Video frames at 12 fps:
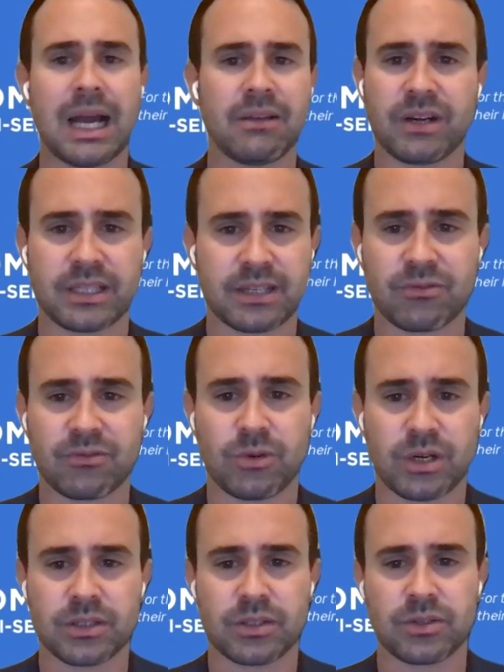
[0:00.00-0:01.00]
invite
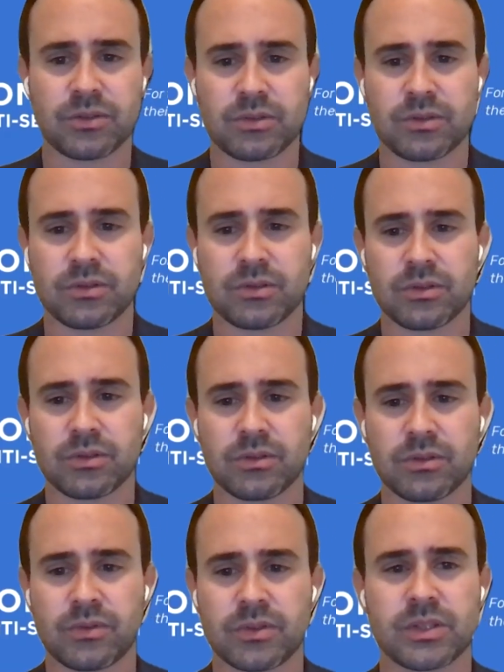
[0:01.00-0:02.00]
everyone to,
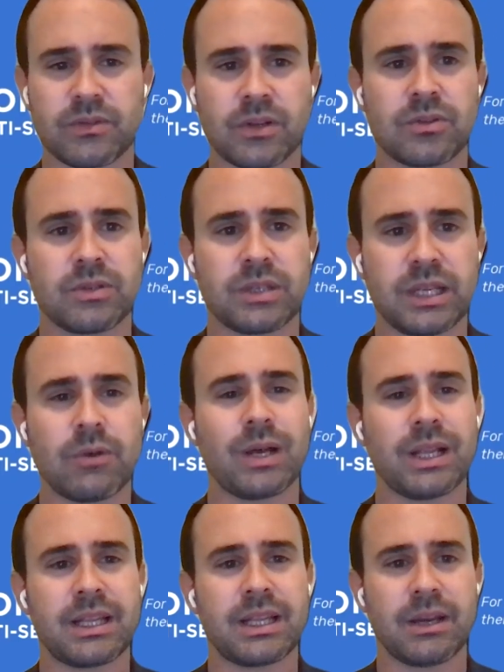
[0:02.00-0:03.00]
first of all, to think
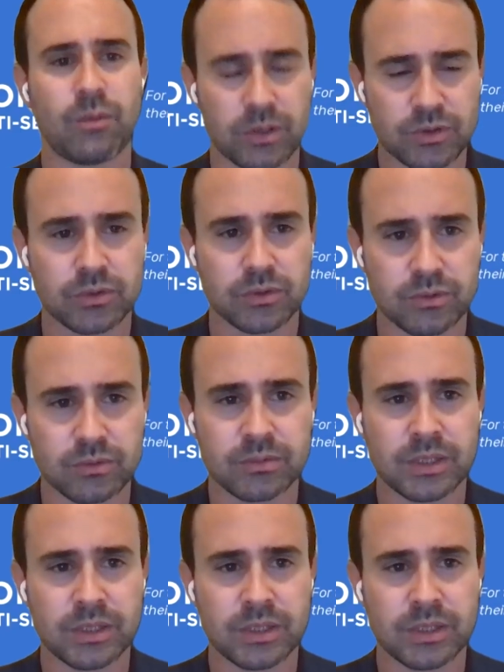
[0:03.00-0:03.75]
what they want to do.